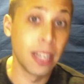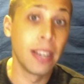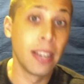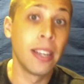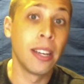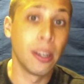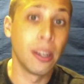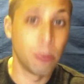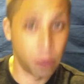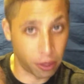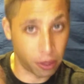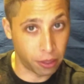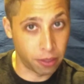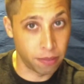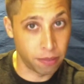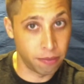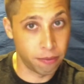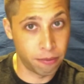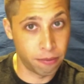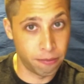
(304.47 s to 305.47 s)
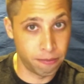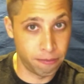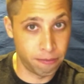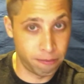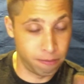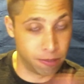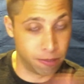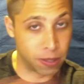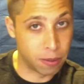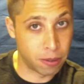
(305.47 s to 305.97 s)
with
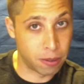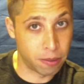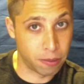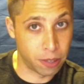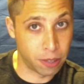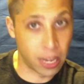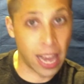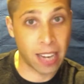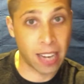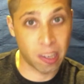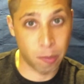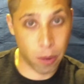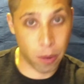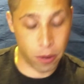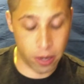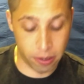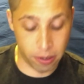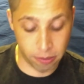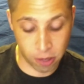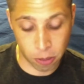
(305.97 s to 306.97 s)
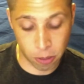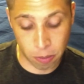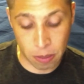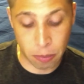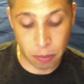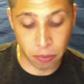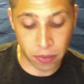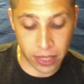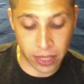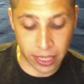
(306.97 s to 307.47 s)
the the exponent. So people
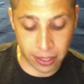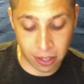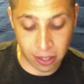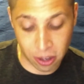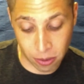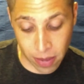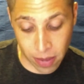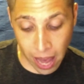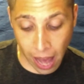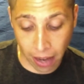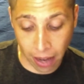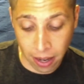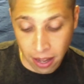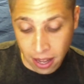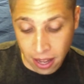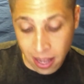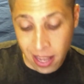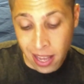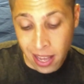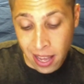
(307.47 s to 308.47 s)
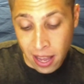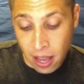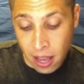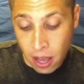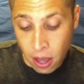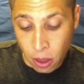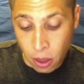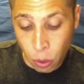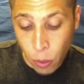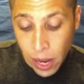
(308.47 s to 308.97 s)
forget to do that.
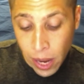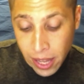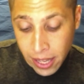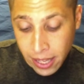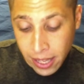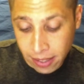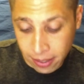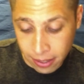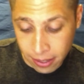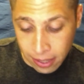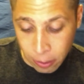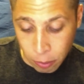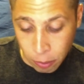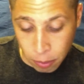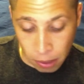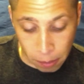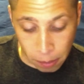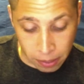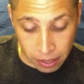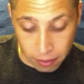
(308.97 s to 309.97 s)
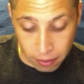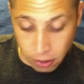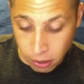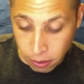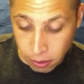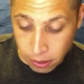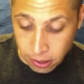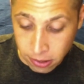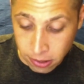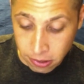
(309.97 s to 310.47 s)
The way the SAT would probably have you do
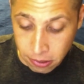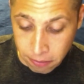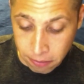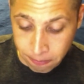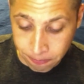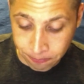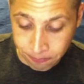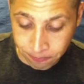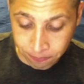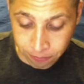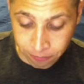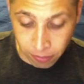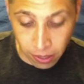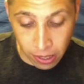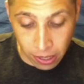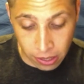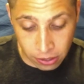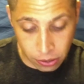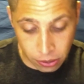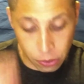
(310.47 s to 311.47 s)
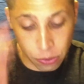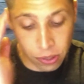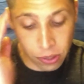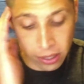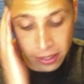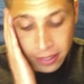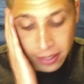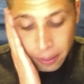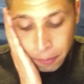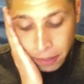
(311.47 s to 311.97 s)
this is using
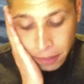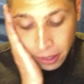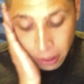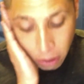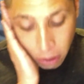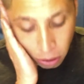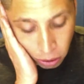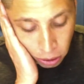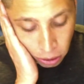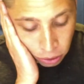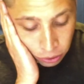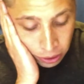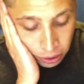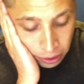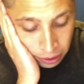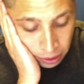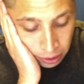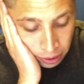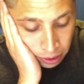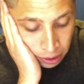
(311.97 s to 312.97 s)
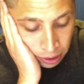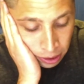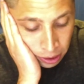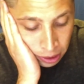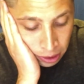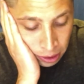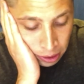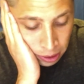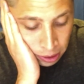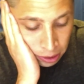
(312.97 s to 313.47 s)
something called
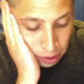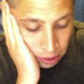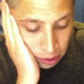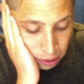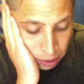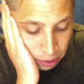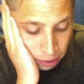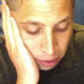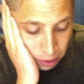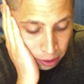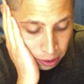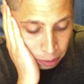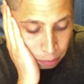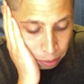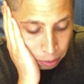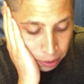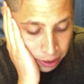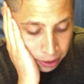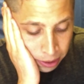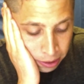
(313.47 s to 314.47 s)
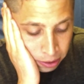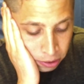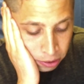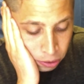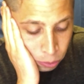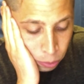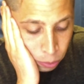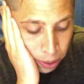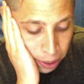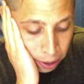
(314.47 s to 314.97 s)
complete the
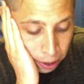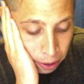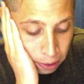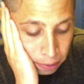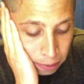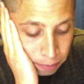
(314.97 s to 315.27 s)
square,